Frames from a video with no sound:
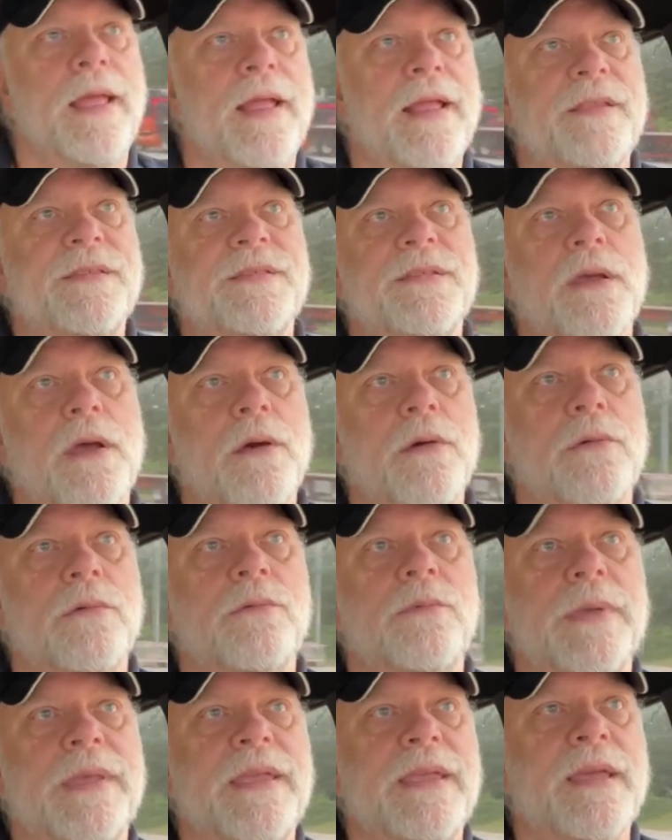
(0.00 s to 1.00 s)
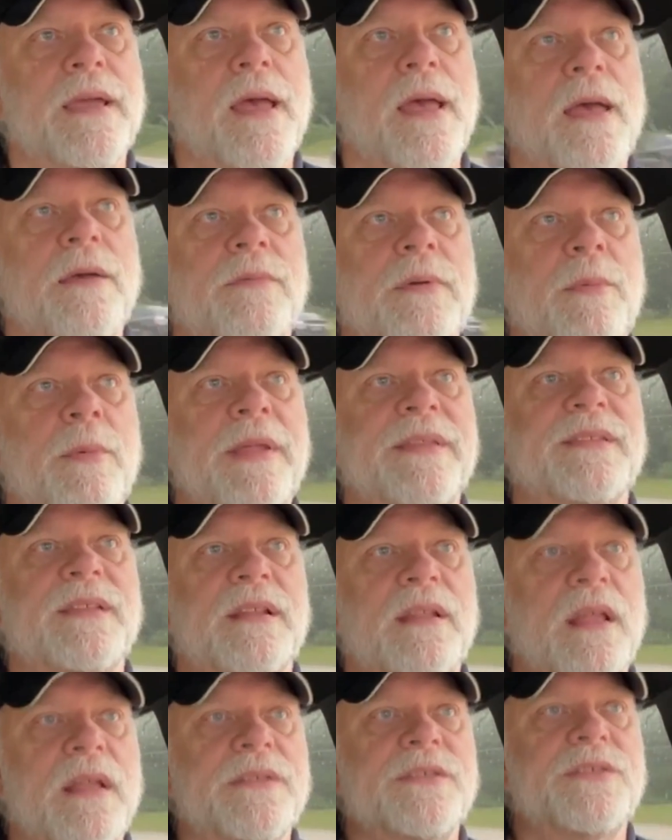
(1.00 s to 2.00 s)
And so we uh, we went to
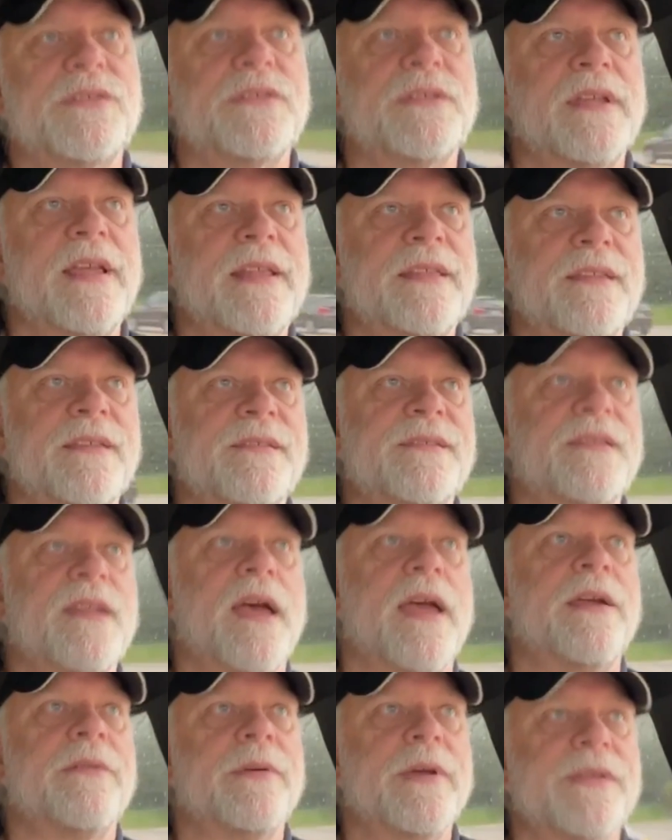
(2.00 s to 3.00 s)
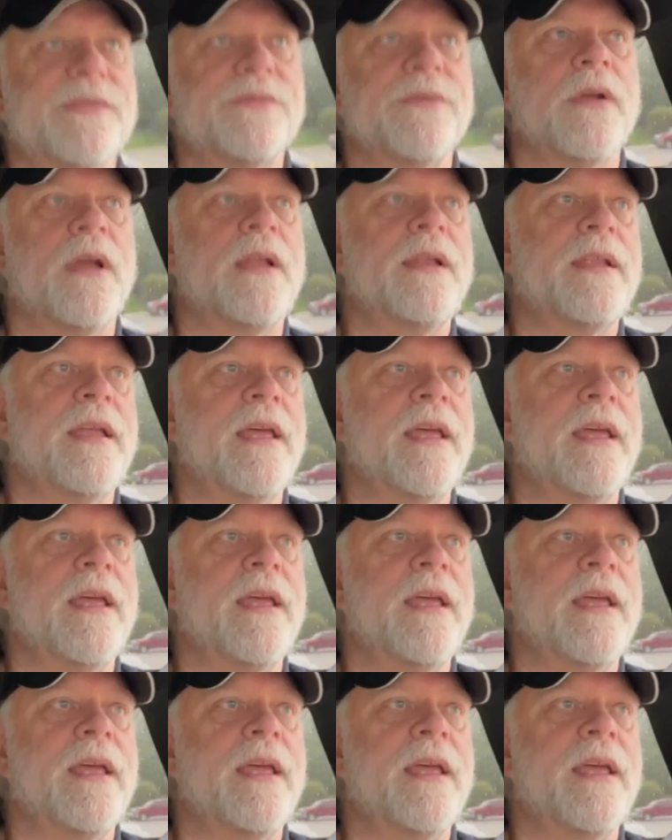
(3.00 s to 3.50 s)
lunch at this Thai restaurant,